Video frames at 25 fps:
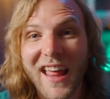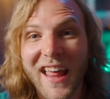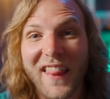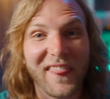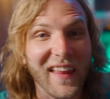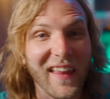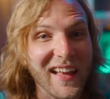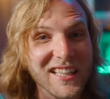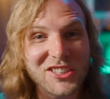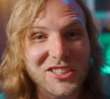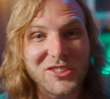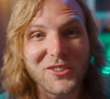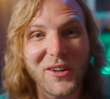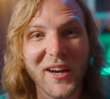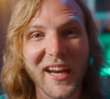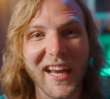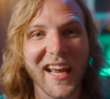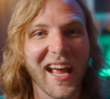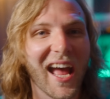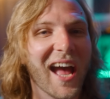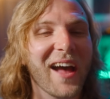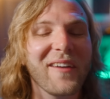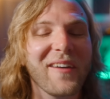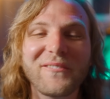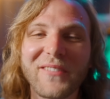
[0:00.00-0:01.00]
That's
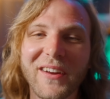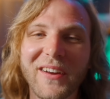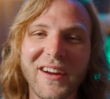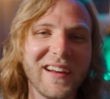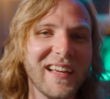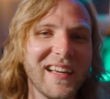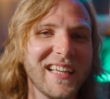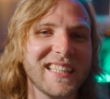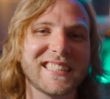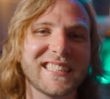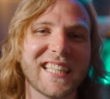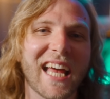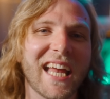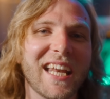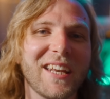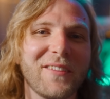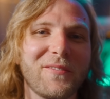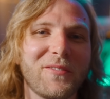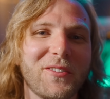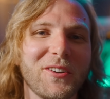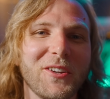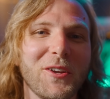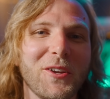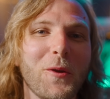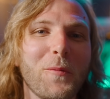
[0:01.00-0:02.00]
great. I'm very excited
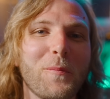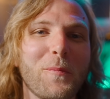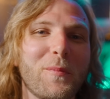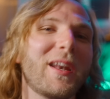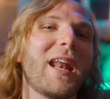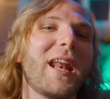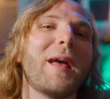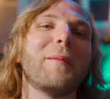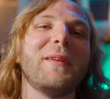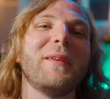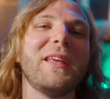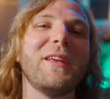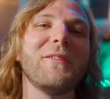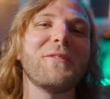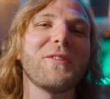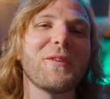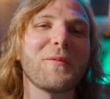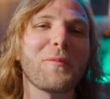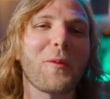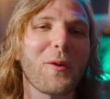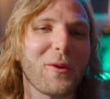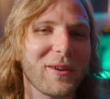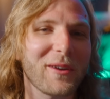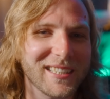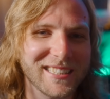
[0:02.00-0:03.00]
for you, but I'm even
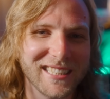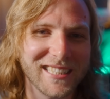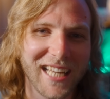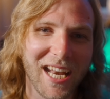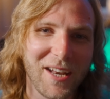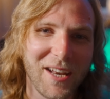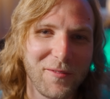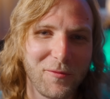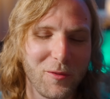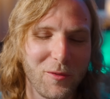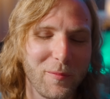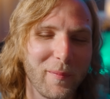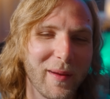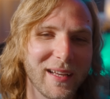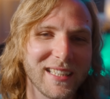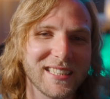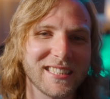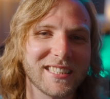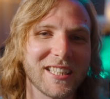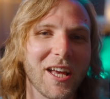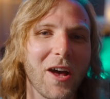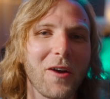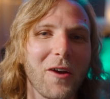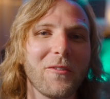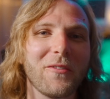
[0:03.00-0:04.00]
more excited for
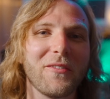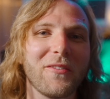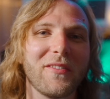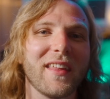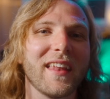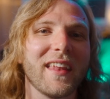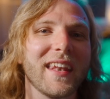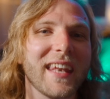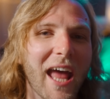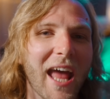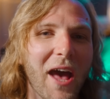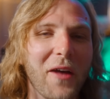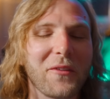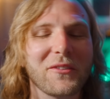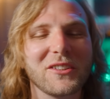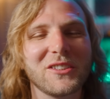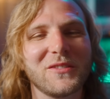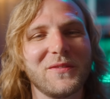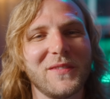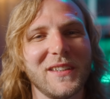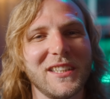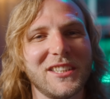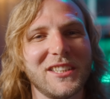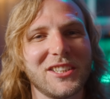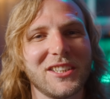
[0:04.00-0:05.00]
myself that now this
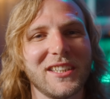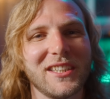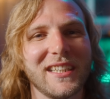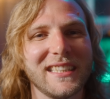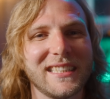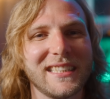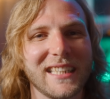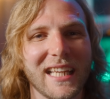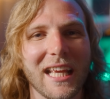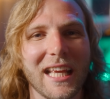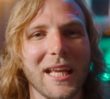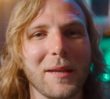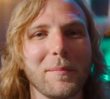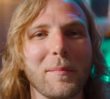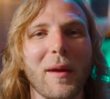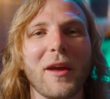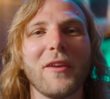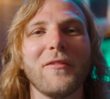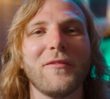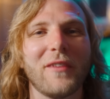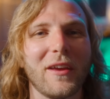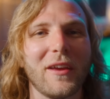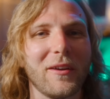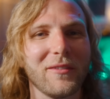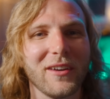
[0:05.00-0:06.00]
feature is in my
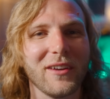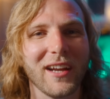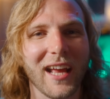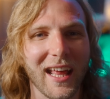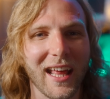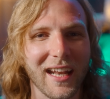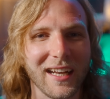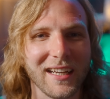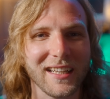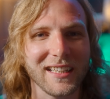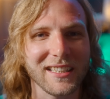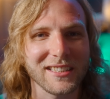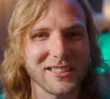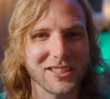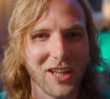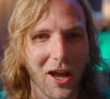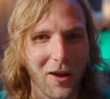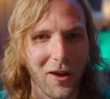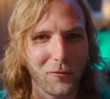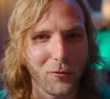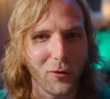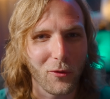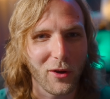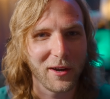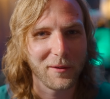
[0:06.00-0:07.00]
favorite editing
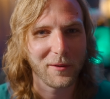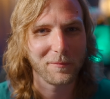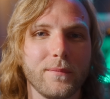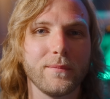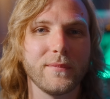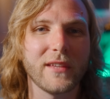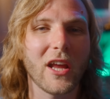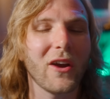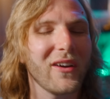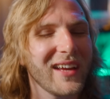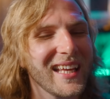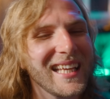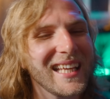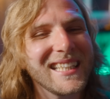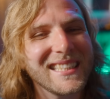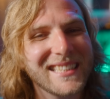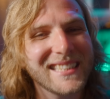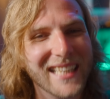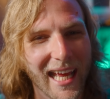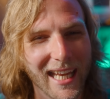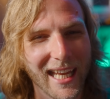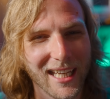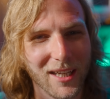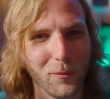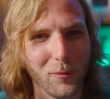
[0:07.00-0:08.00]
software. Now in
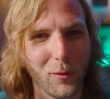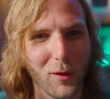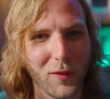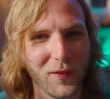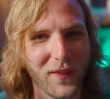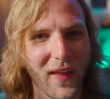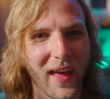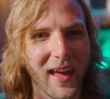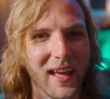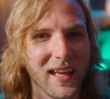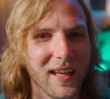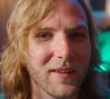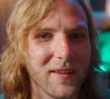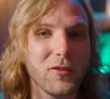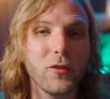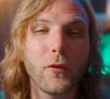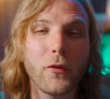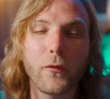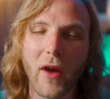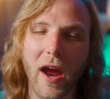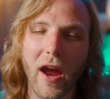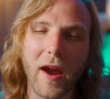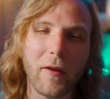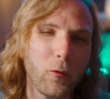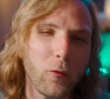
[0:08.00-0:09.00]
tandem with that, if
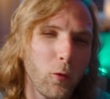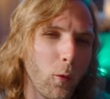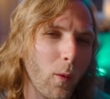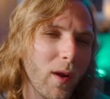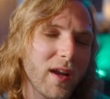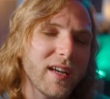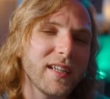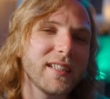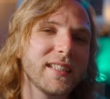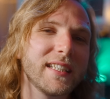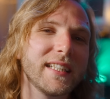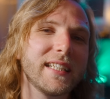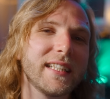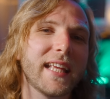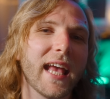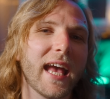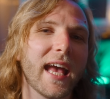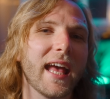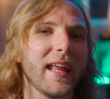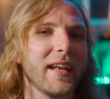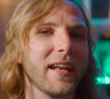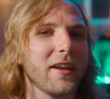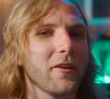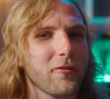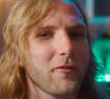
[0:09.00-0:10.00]
you've ever wanted to
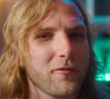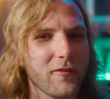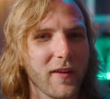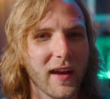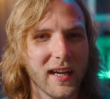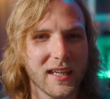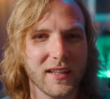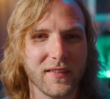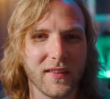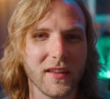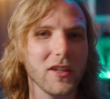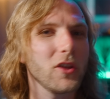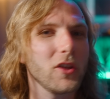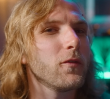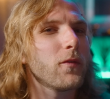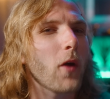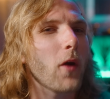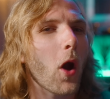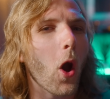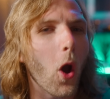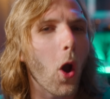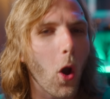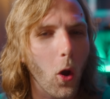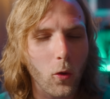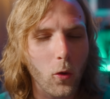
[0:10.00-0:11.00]
get an effect that you've
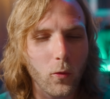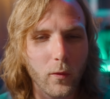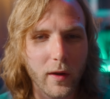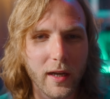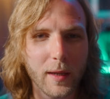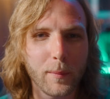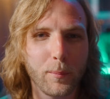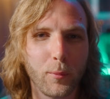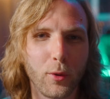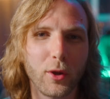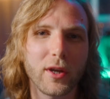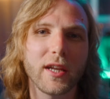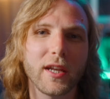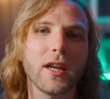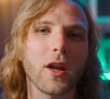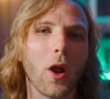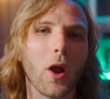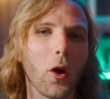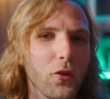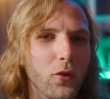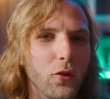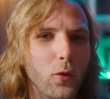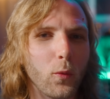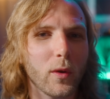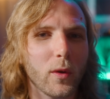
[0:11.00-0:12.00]
already put in
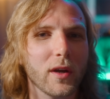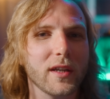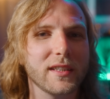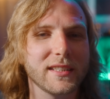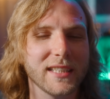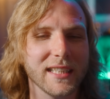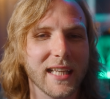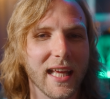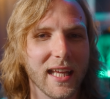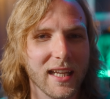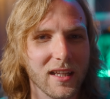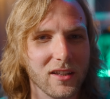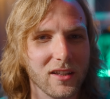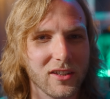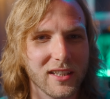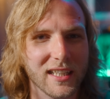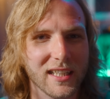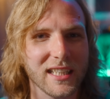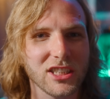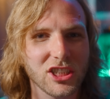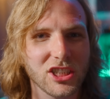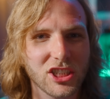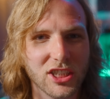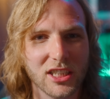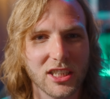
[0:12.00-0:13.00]
all the work to get it
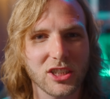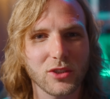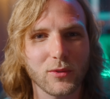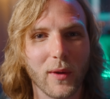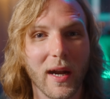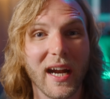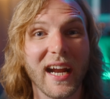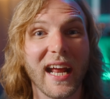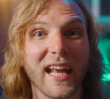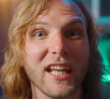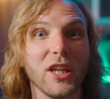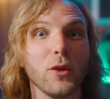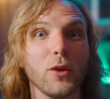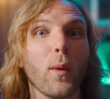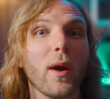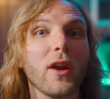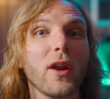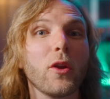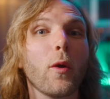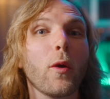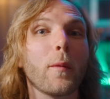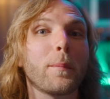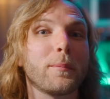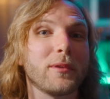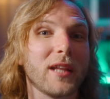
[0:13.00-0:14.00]
looking just right and you want
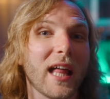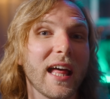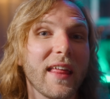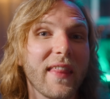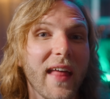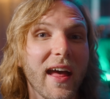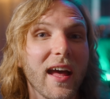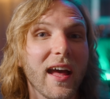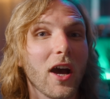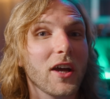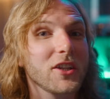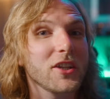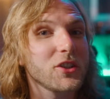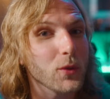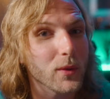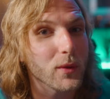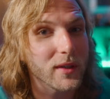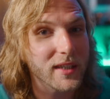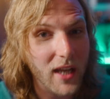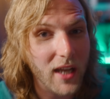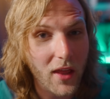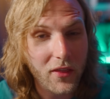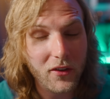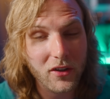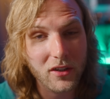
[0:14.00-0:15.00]
to apply that onto
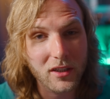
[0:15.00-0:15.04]
another